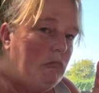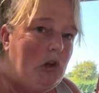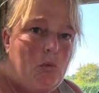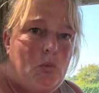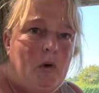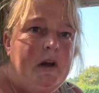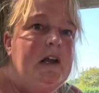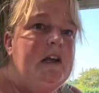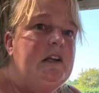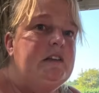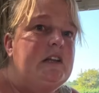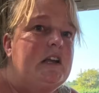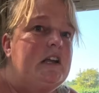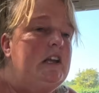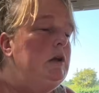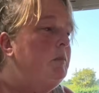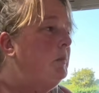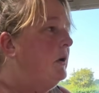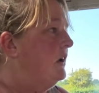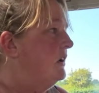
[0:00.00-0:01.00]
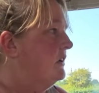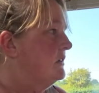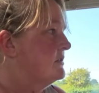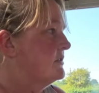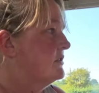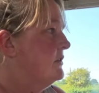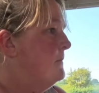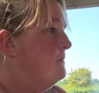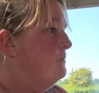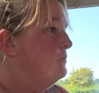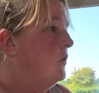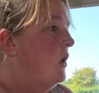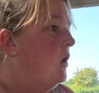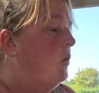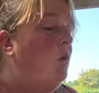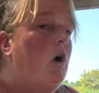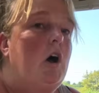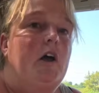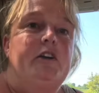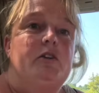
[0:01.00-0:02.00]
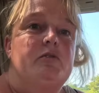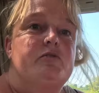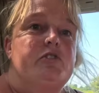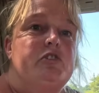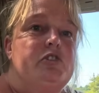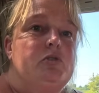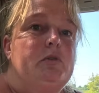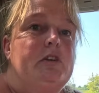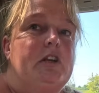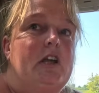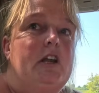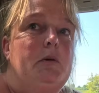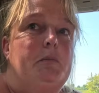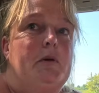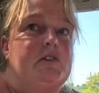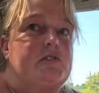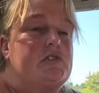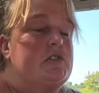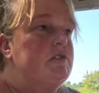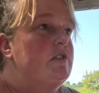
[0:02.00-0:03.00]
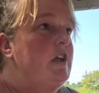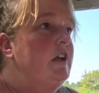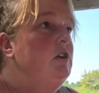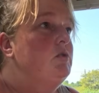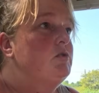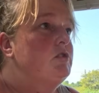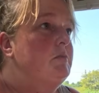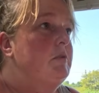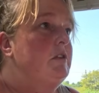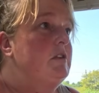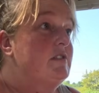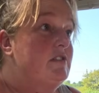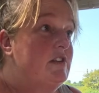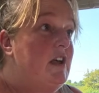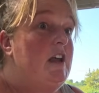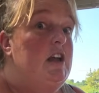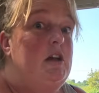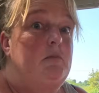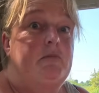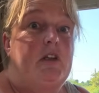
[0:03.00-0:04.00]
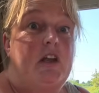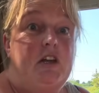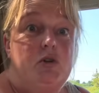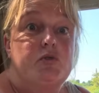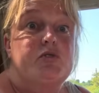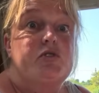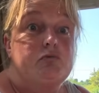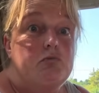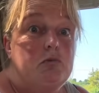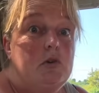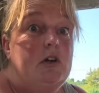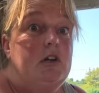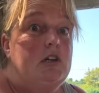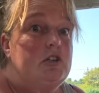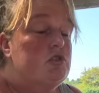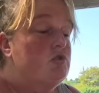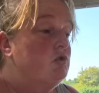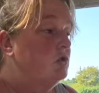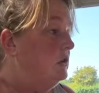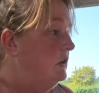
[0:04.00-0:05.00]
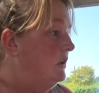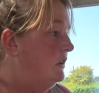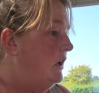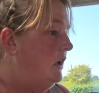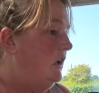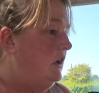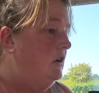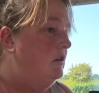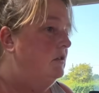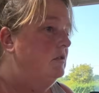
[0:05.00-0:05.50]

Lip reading: when I had the guinea pigs, what I used to do with the guinea pigs, because they used to be the same, they used to really struggle in the heat.